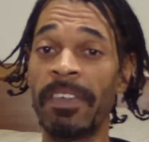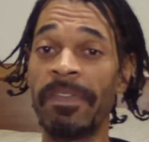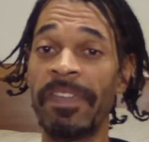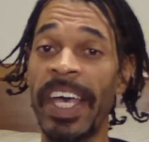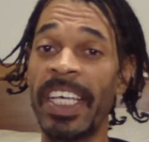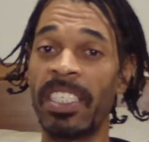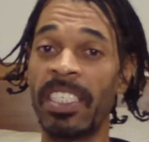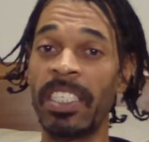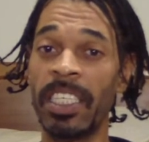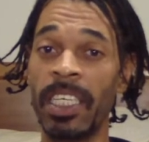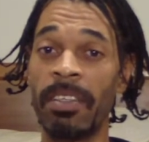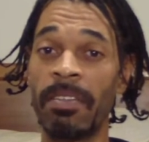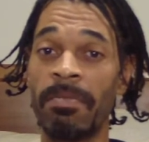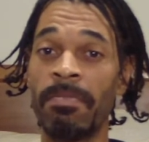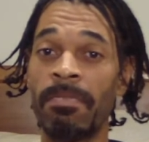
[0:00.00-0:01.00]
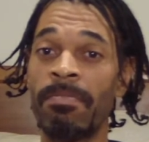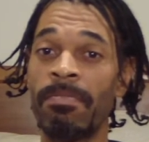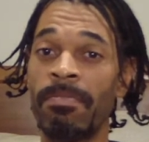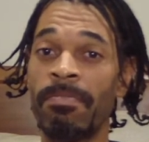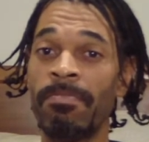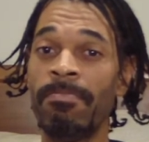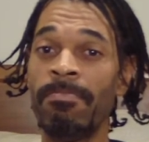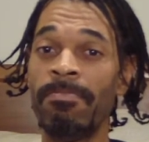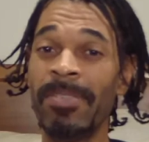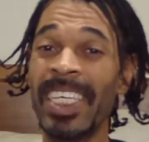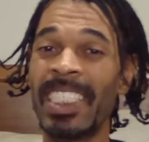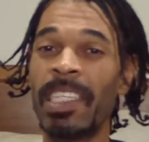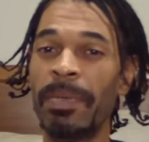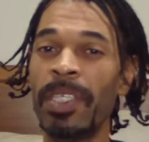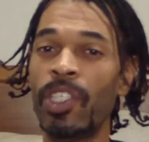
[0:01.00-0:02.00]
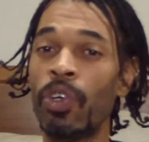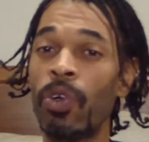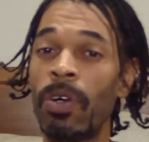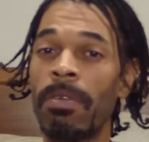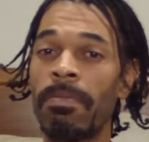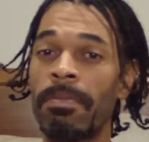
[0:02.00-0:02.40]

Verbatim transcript: of Vaseline. Just to be sure.